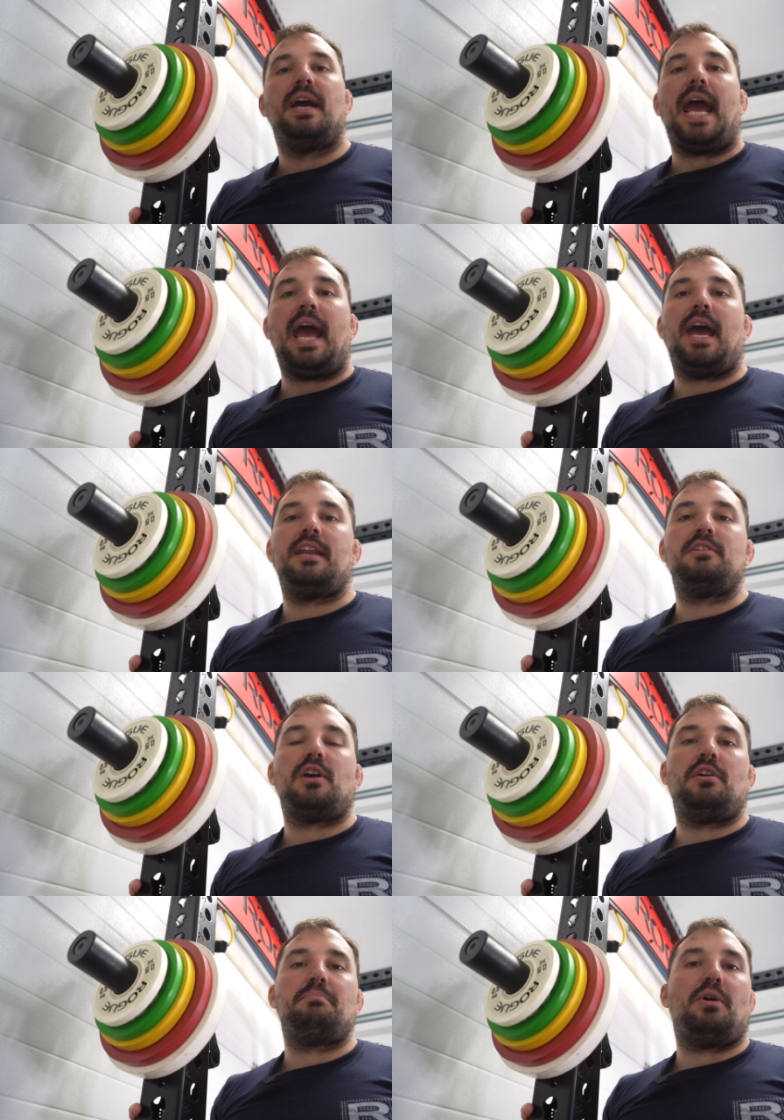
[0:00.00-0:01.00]
and
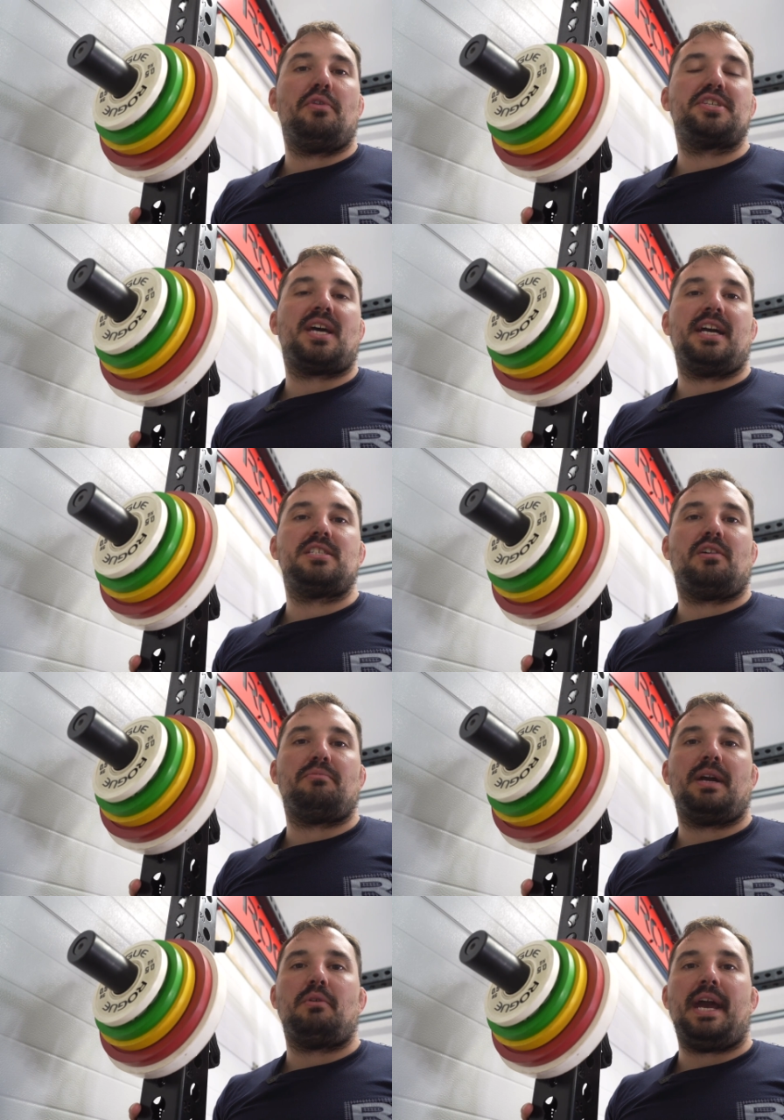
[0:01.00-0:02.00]
on both sides
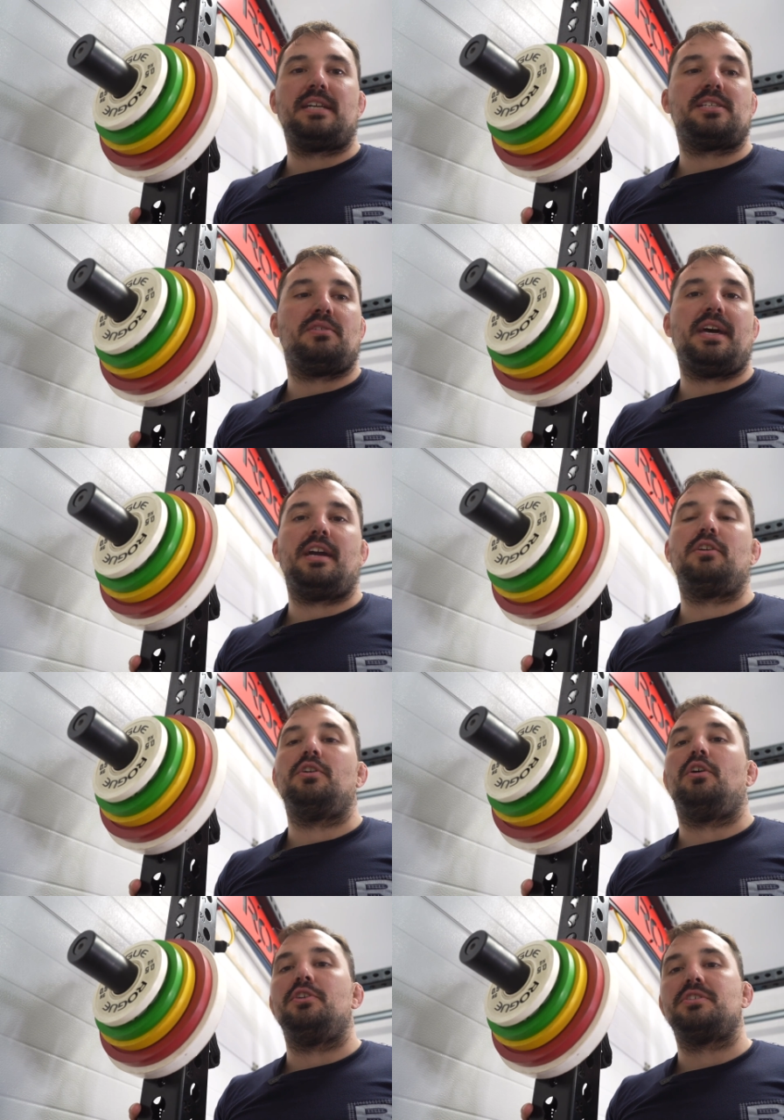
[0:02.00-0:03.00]
of my rack so that I
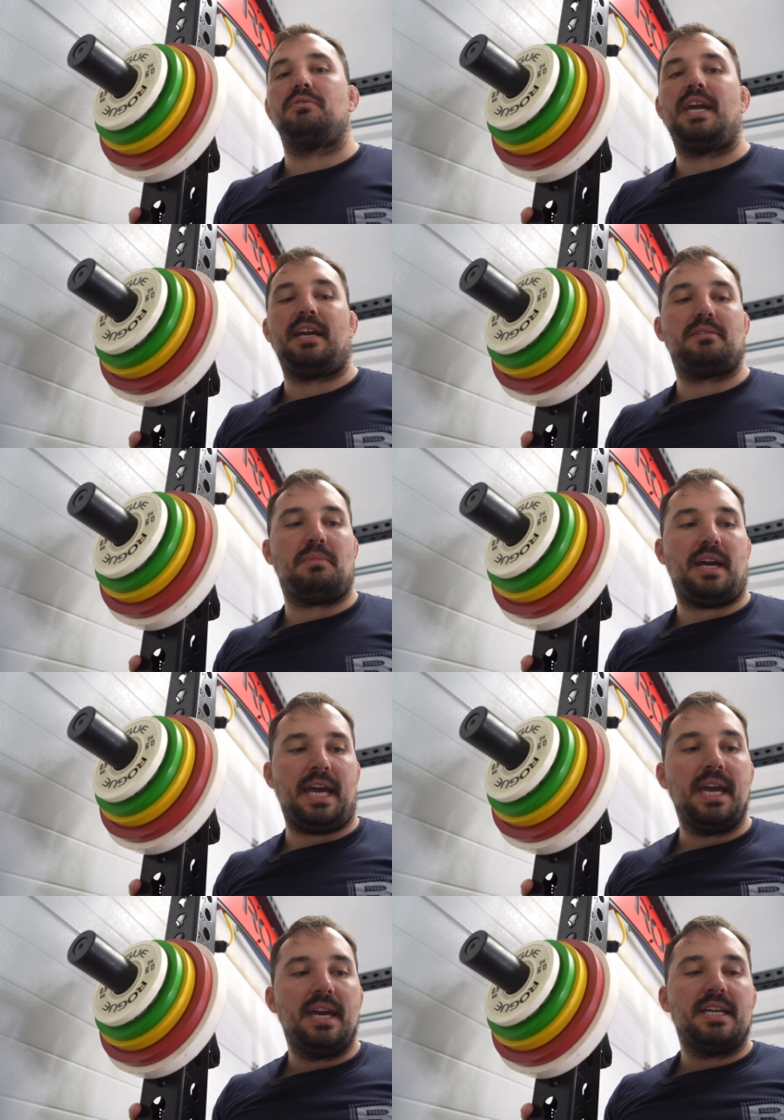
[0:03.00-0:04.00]
could also get
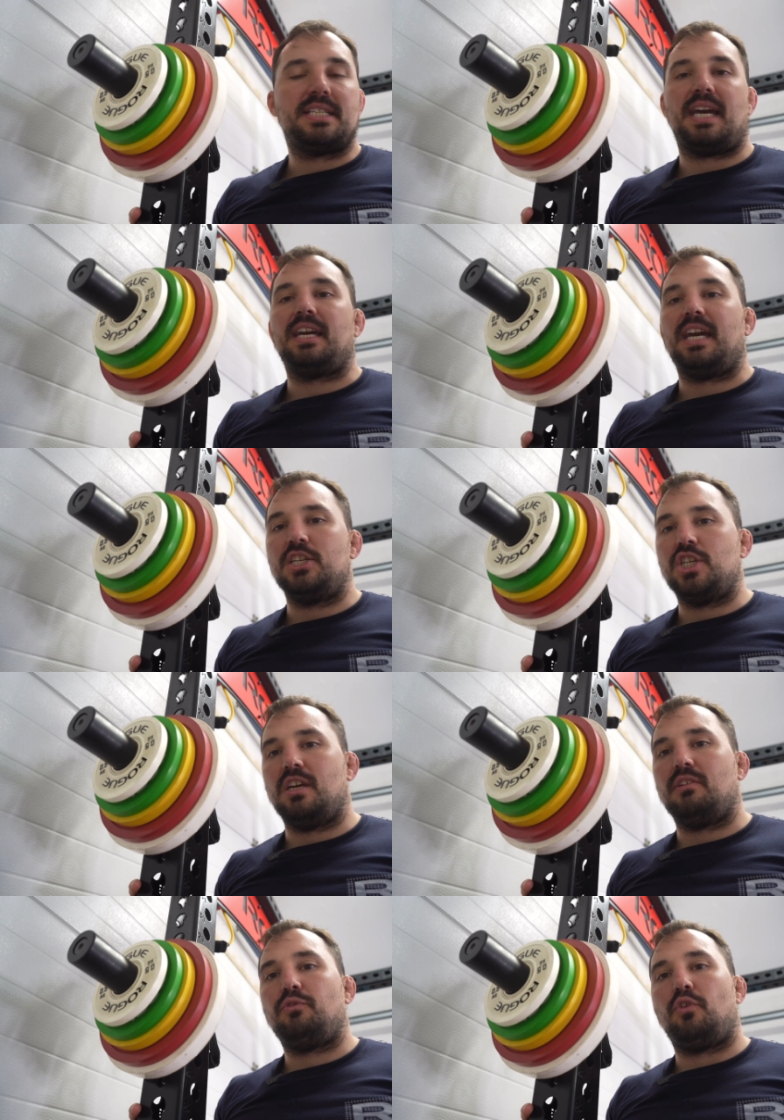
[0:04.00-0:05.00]
my 10 kg
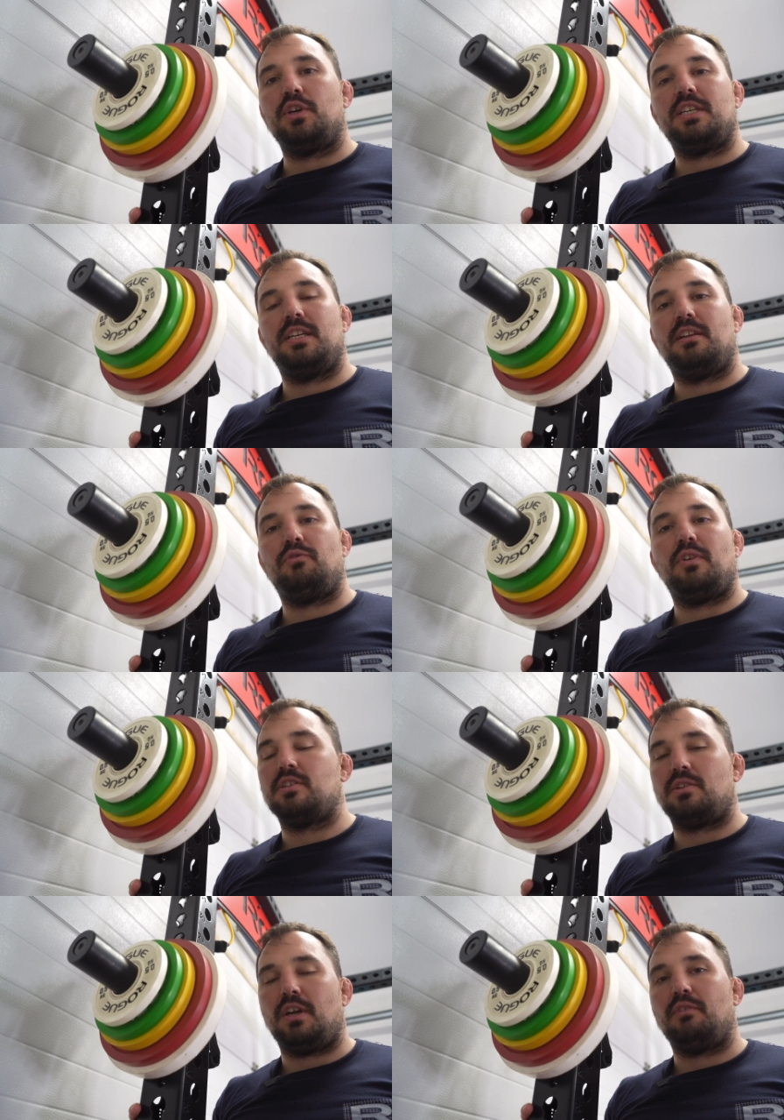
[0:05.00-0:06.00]
and
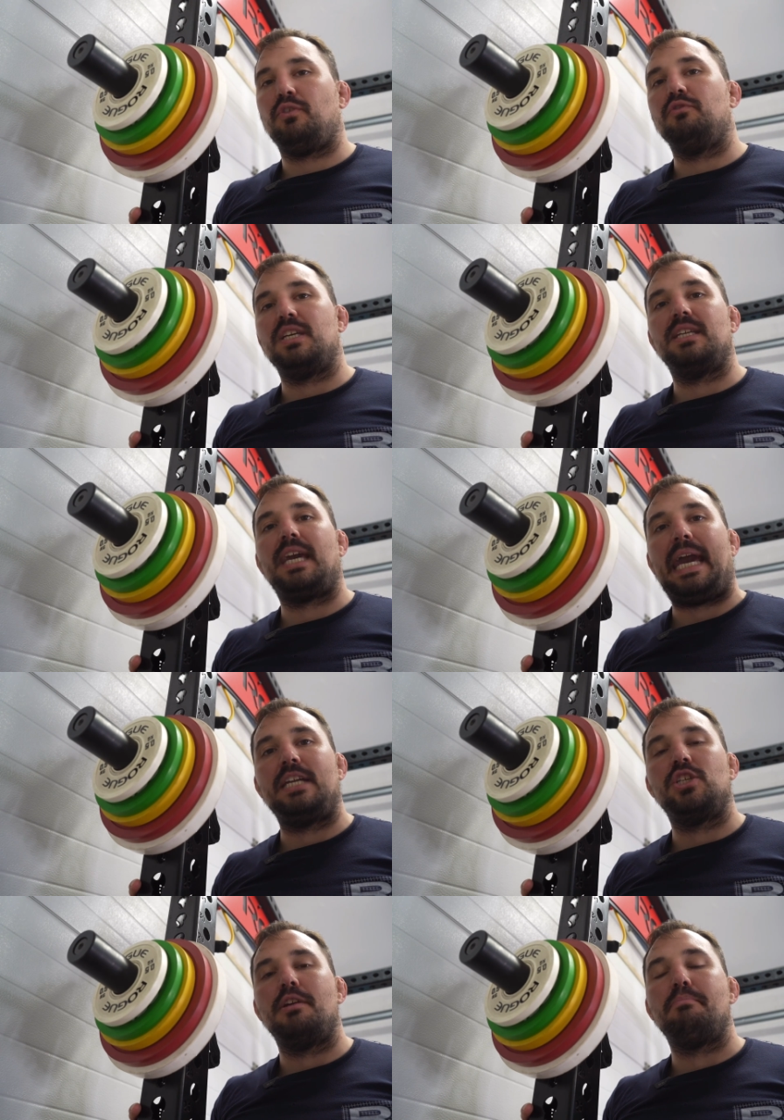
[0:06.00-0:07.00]
15
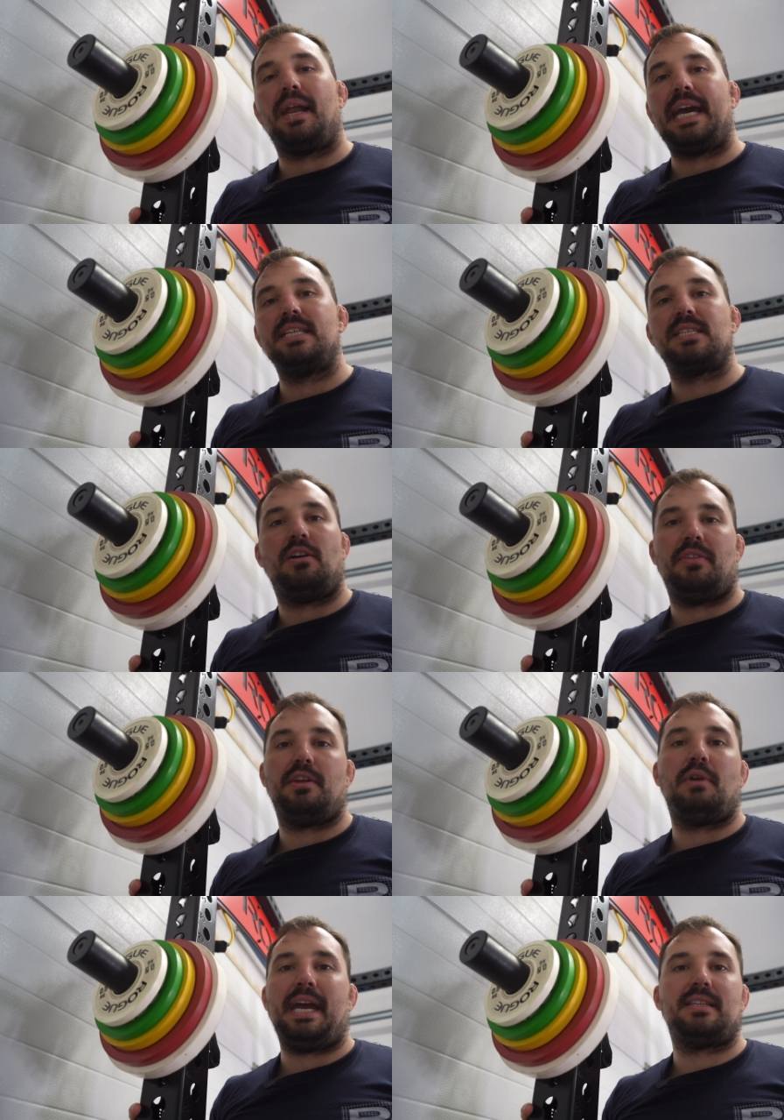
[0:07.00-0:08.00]
kg plates on
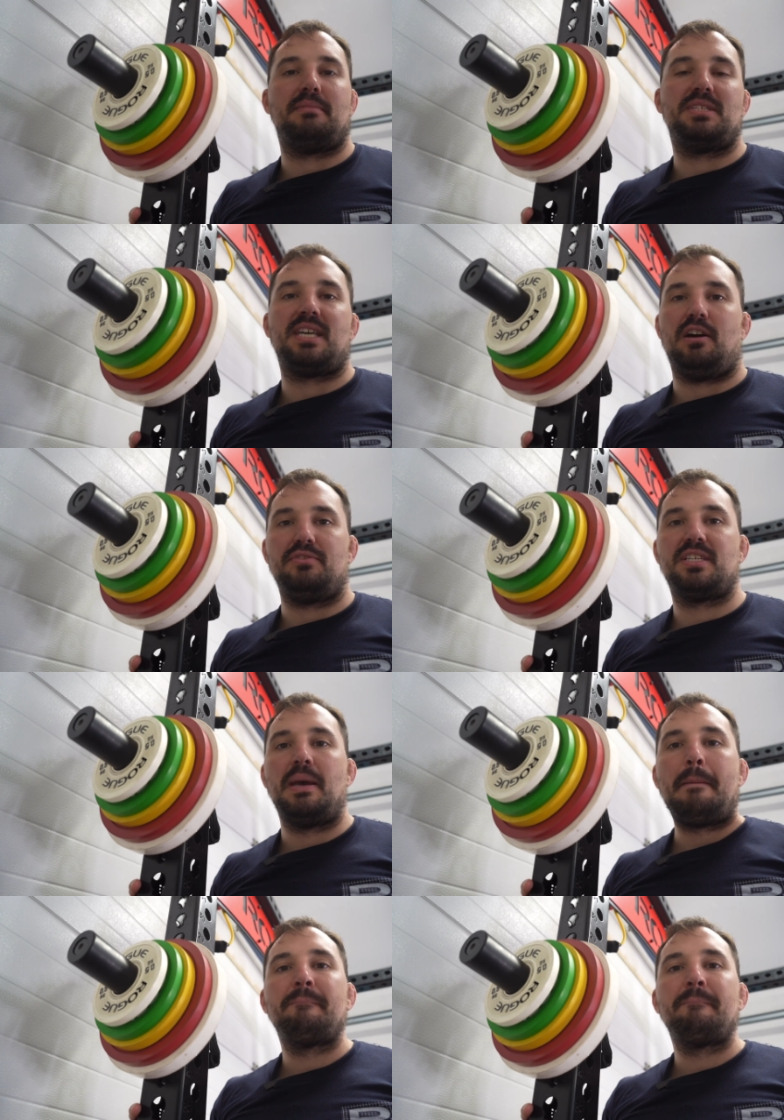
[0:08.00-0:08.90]
the rack themselves.